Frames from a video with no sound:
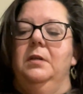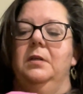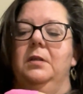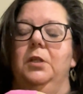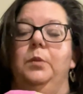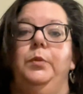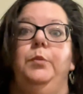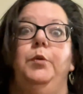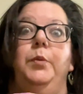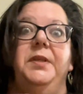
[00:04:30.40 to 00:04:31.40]
a little
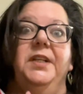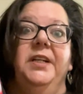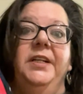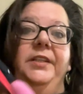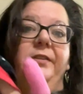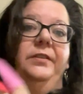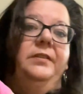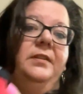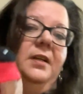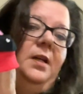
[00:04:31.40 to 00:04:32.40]
boo-boo with the iron,
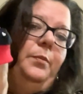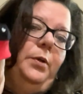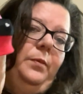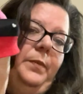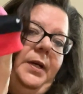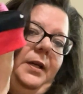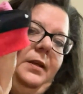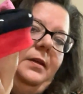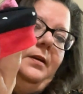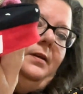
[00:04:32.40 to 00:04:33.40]
I put my
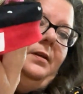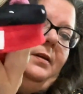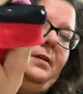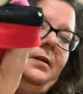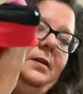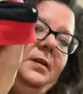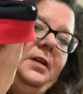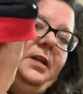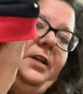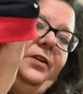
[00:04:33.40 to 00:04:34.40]

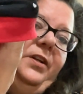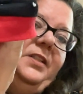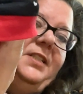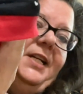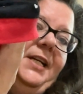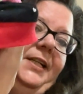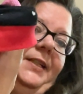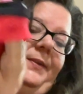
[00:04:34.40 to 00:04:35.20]
iron-on tag.